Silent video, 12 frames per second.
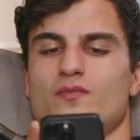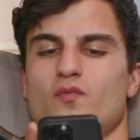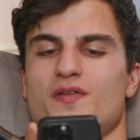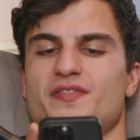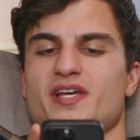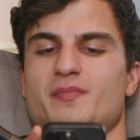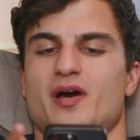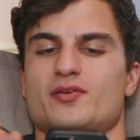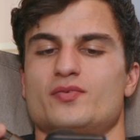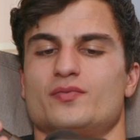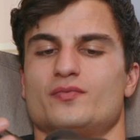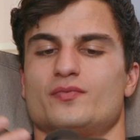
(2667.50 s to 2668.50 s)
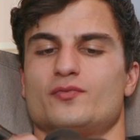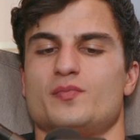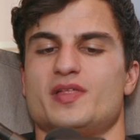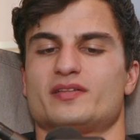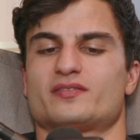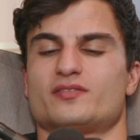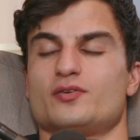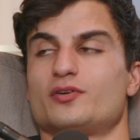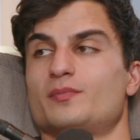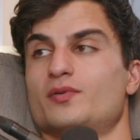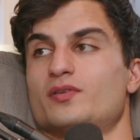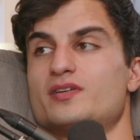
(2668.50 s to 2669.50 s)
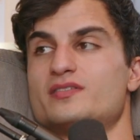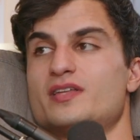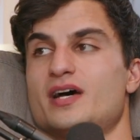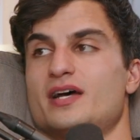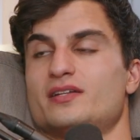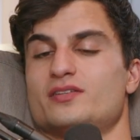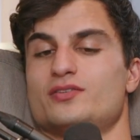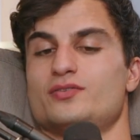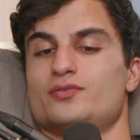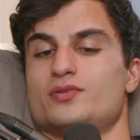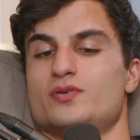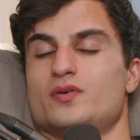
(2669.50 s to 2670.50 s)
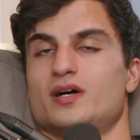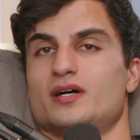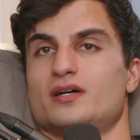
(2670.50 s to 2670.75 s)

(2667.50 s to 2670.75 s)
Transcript: One thing about you, Ruby, that's notable is that you